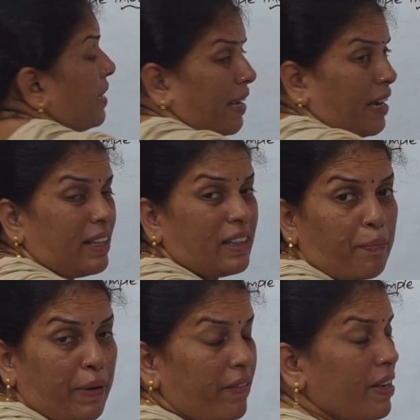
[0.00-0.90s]
See here in the
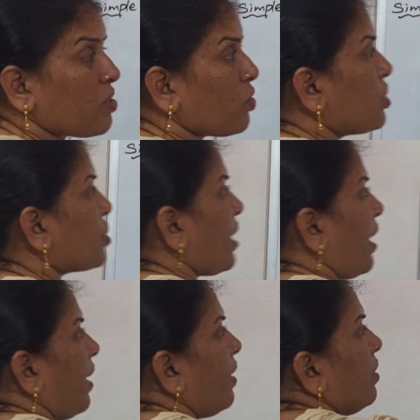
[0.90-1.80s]
previous
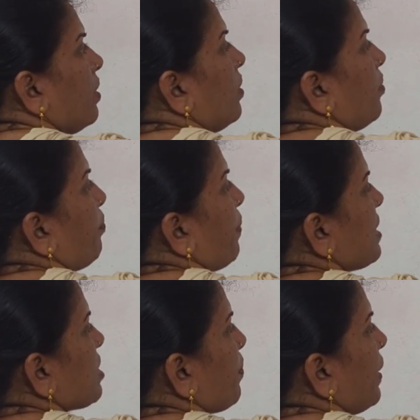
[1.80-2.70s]
question,
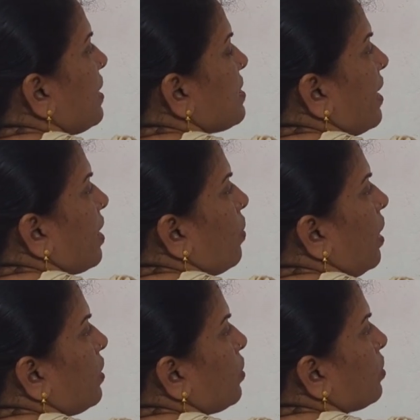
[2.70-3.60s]
principal is
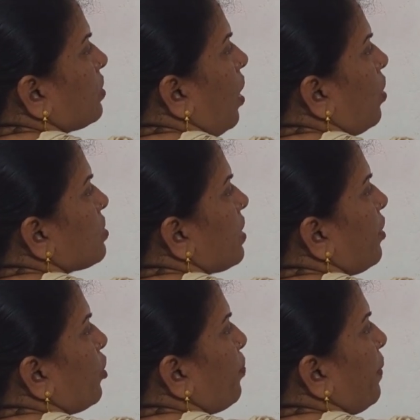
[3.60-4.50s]
equal to
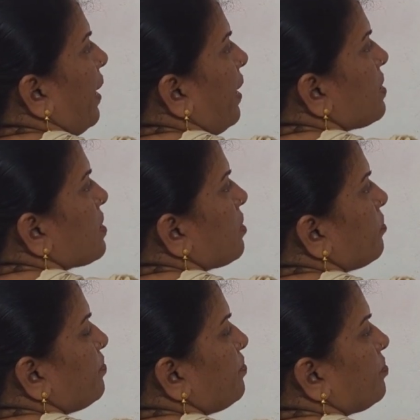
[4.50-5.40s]
1000 rupees.
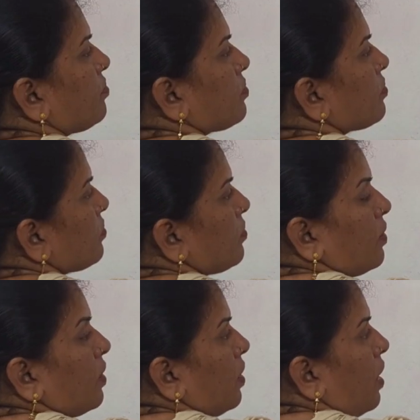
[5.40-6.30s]

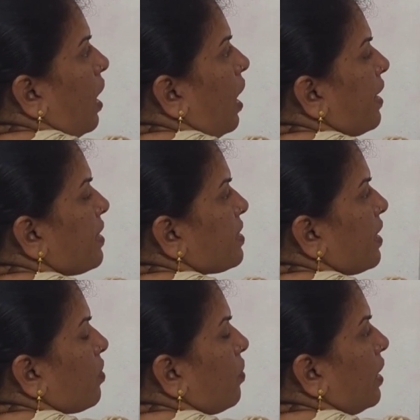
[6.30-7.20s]
R is
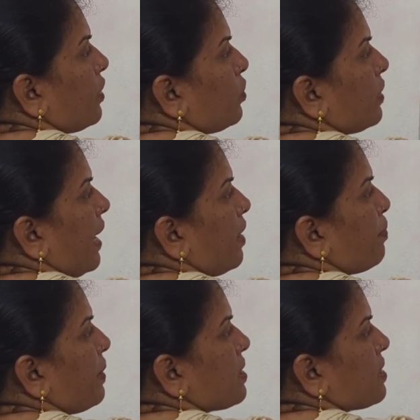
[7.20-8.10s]
equal to
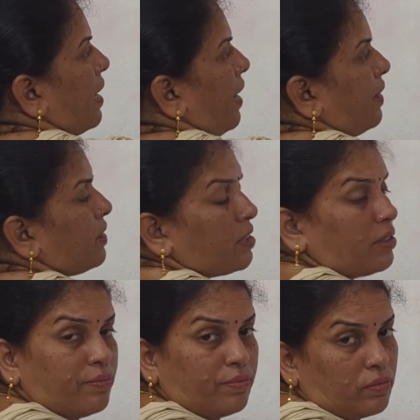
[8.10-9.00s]
10%.
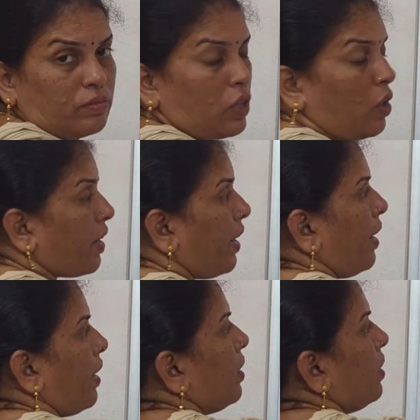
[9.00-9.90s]

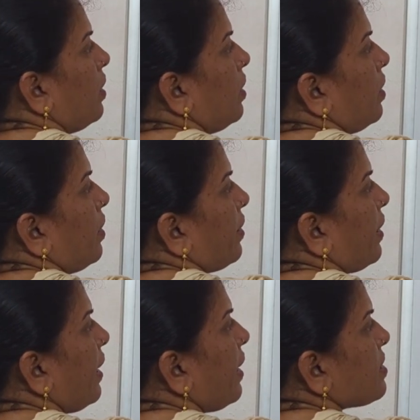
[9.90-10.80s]
Okay. T
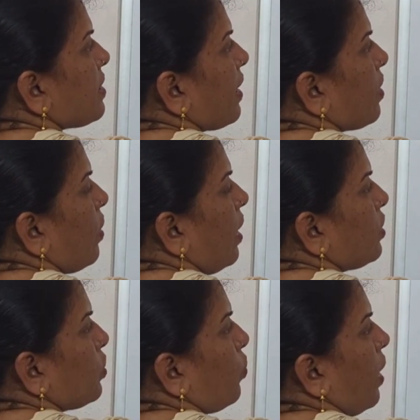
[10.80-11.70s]
is equal
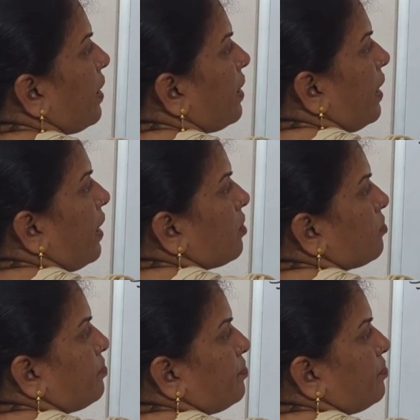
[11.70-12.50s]
to 1 year.